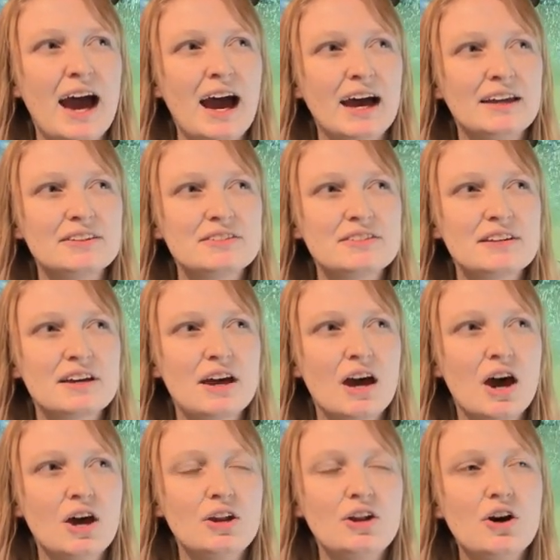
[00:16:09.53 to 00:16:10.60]
and
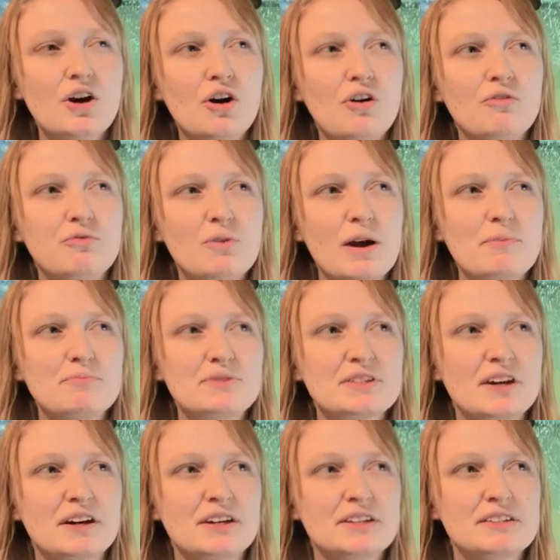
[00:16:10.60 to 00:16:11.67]
a lot of
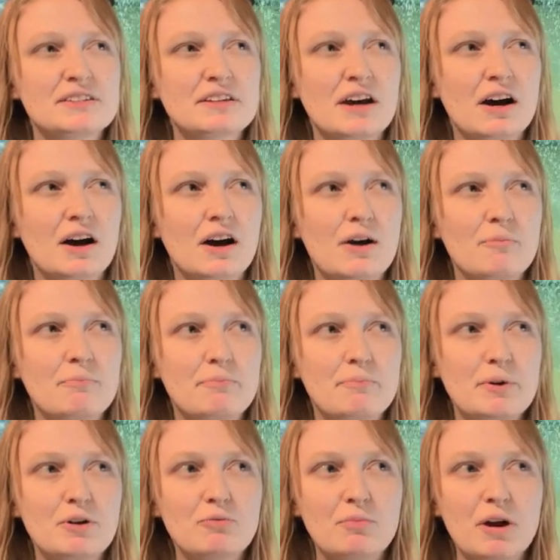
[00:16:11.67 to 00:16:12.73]
websites are
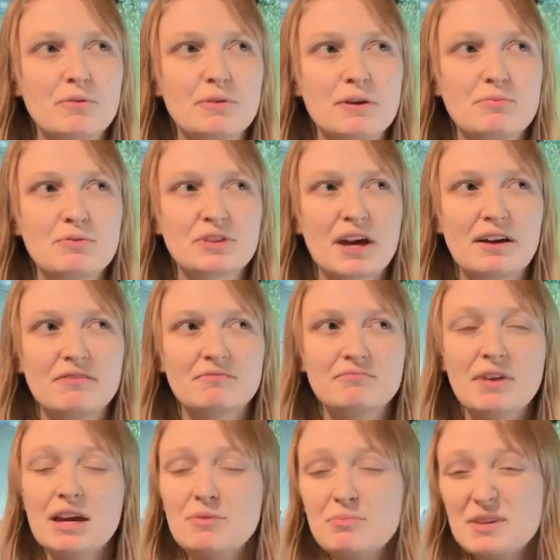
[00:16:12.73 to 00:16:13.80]
built by people that
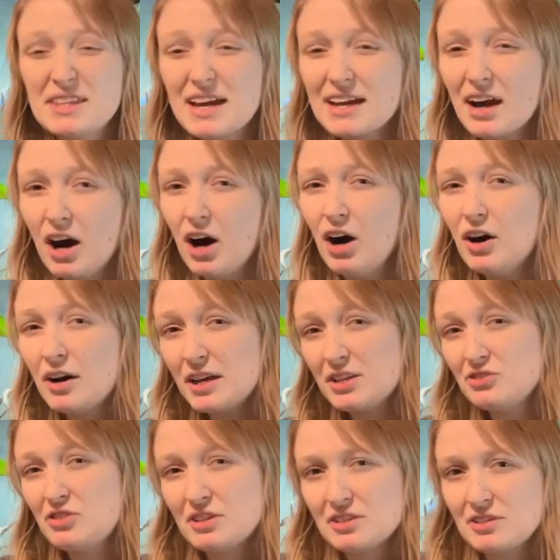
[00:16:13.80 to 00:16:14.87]
maybe they are
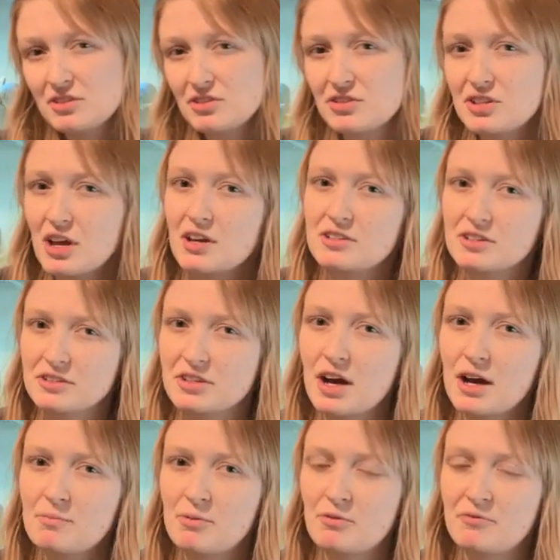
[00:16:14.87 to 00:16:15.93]
interested in a certain
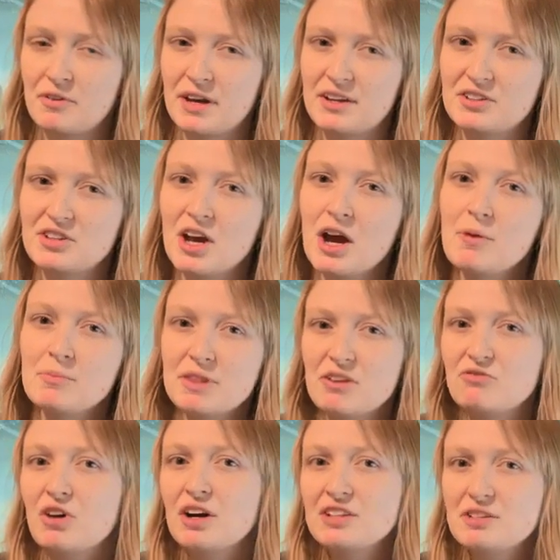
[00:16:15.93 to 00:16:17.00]
type of fish, but they're
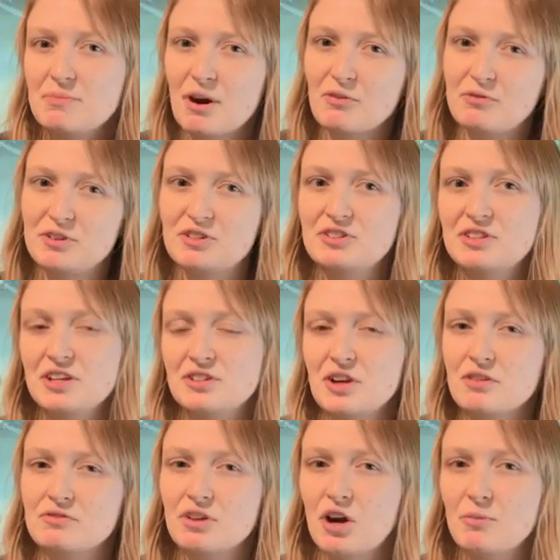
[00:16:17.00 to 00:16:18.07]
writing about fishes they
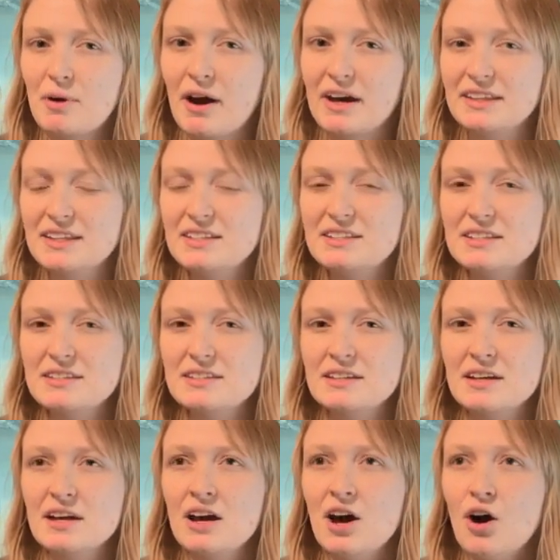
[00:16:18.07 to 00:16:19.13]
don't know about, and this is,
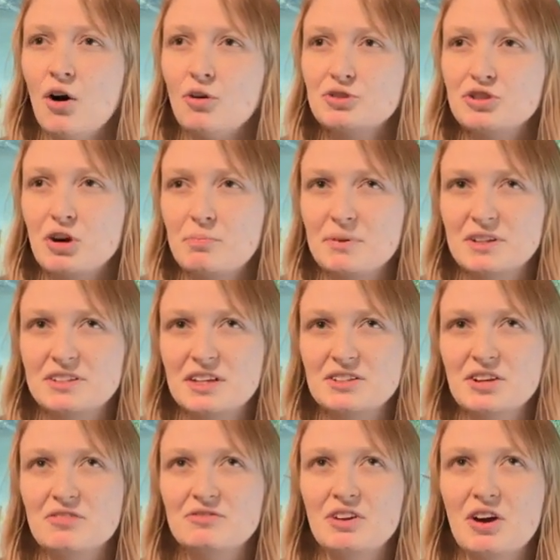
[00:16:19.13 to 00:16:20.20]
or topics they
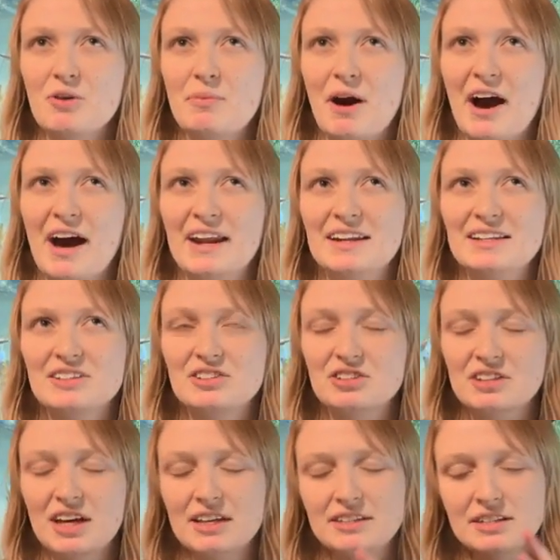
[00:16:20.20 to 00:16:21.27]
don't know about, and it's
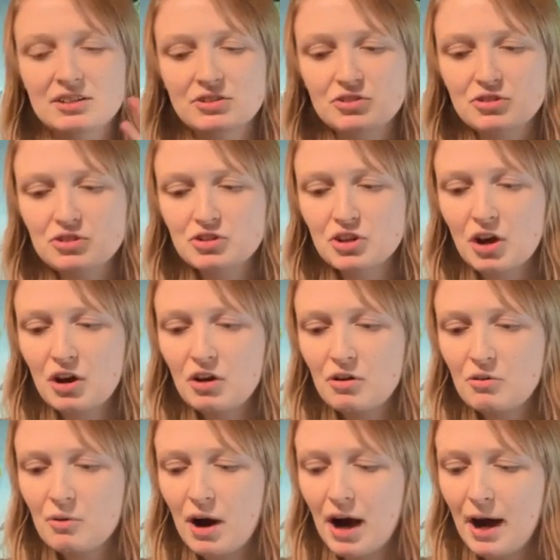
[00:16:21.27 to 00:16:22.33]
getting
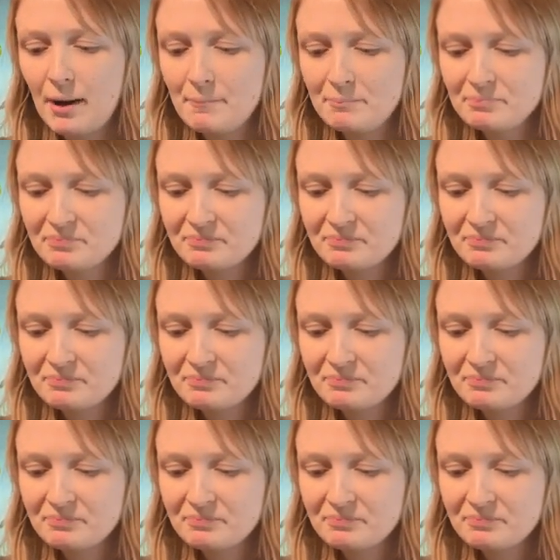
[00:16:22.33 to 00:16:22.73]
so,